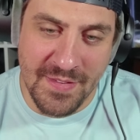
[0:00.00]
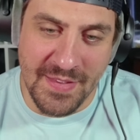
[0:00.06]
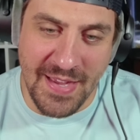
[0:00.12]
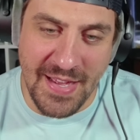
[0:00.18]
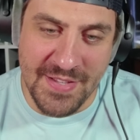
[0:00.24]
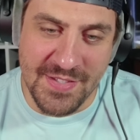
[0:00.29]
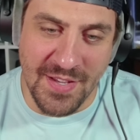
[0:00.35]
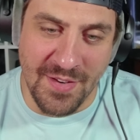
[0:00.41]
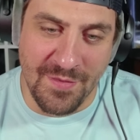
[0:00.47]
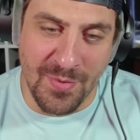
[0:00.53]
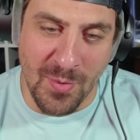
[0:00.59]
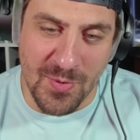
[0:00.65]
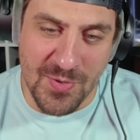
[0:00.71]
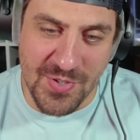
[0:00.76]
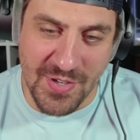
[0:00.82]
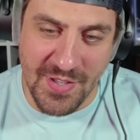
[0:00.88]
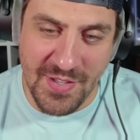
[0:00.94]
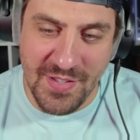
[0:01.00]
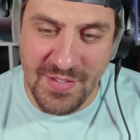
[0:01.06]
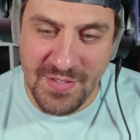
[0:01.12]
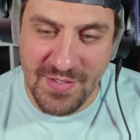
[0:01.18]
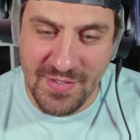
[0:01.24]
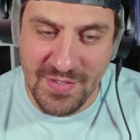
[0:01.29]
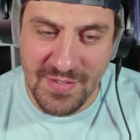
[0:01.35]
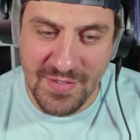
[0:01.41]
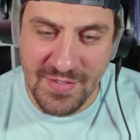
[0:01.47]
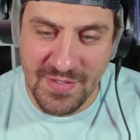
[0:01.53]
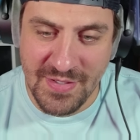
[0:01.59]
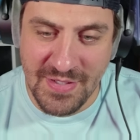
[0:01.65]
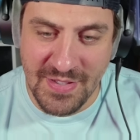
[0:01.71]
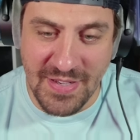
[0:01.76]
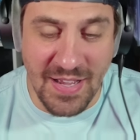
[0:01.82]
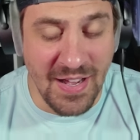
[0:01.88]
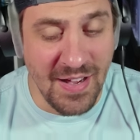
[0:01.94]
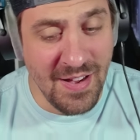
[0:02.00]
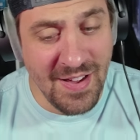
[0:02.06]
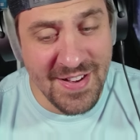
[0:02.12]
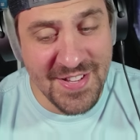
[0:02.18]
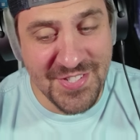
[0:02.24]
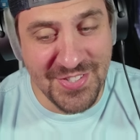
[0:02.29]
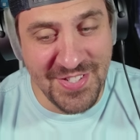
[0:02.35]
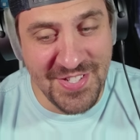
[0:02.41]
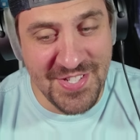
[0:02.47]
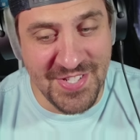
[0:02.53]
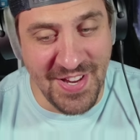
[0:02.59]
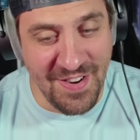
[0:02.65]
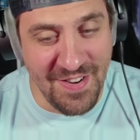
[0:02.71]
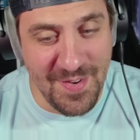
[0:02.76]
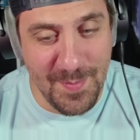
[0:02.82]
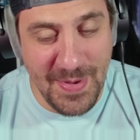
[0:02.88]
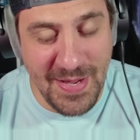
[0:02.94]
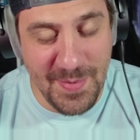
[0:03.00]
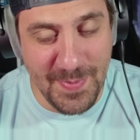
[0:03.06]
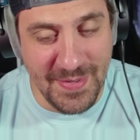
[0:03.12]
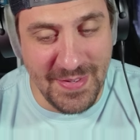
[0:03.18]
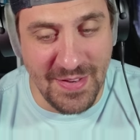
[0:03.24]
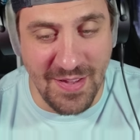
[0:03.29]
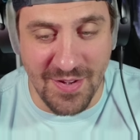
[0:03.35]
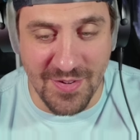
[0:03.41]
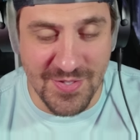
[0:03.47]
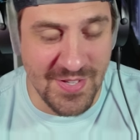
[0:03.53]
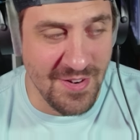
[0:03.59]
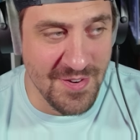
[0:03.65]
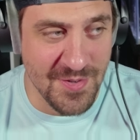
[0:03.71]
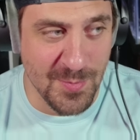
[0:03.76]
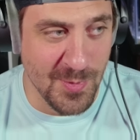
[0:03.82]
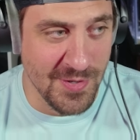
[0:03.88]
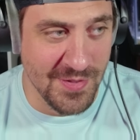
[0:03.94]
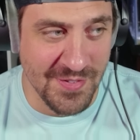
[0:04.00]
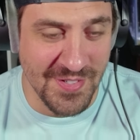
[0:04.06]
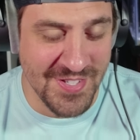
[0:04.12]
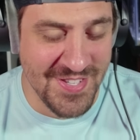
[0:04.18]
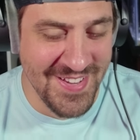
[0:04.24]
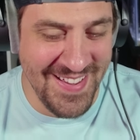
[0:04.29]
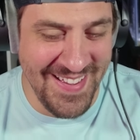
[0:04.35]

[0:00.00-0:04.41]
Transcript: That's unfortunate. Honestly, Sera might be... No, Sera's worthless.